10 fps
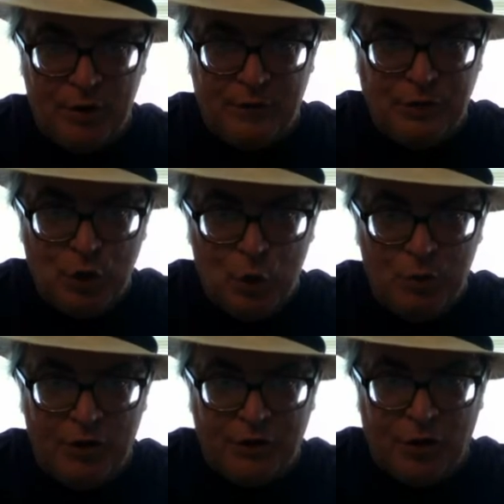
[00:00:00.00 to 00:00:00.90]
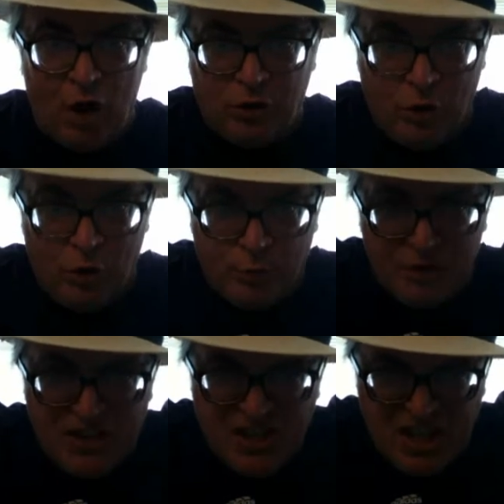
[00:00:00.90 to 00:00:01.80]
of doom where the Dark Lord
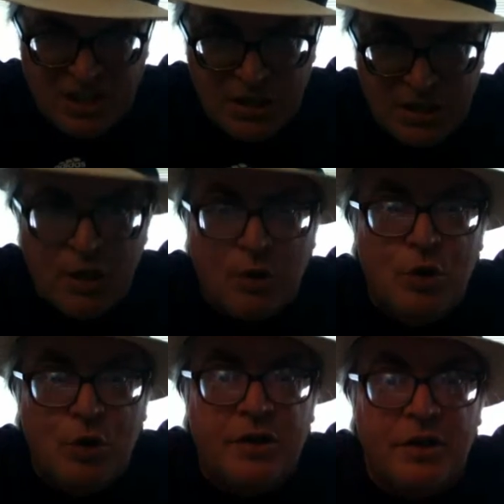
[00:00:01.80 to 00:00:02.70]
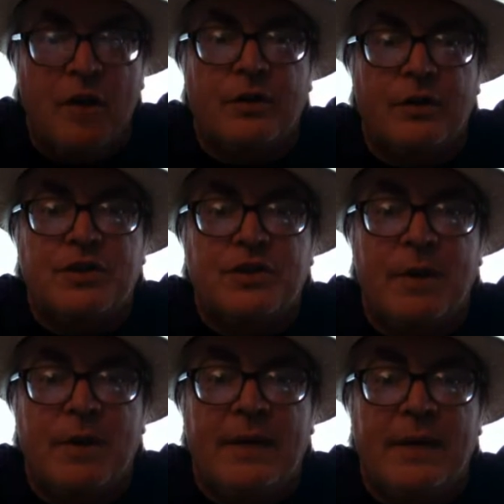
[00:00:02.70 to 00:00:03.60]
would sit, ruling over his
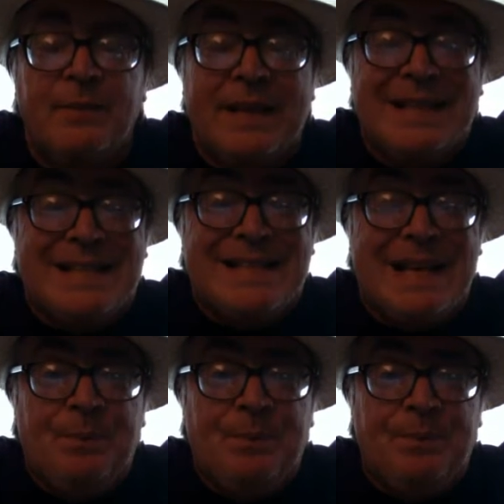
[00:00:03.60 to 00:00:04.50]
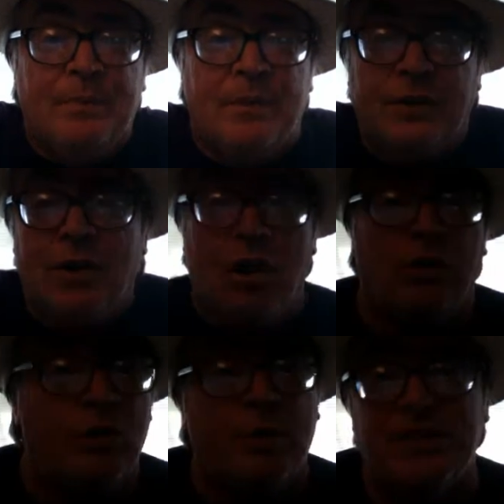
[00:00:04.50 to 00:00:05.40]
domain. Except the
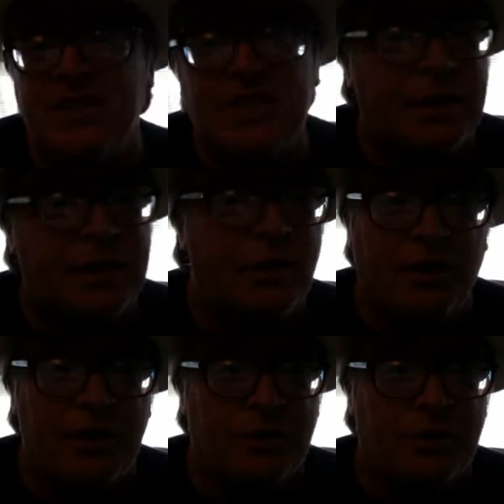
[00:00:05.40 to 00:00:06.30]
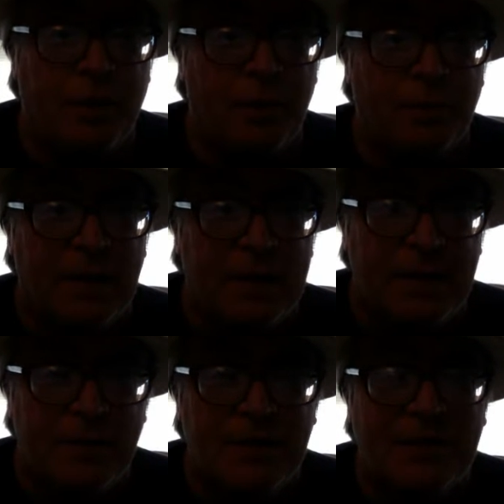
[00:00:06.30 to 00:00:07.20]
Dark Lord wasn't sitting on his throne,
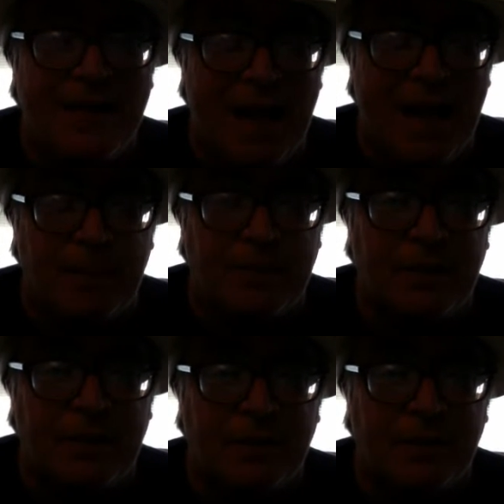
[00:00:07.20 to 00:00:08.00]
it was an empty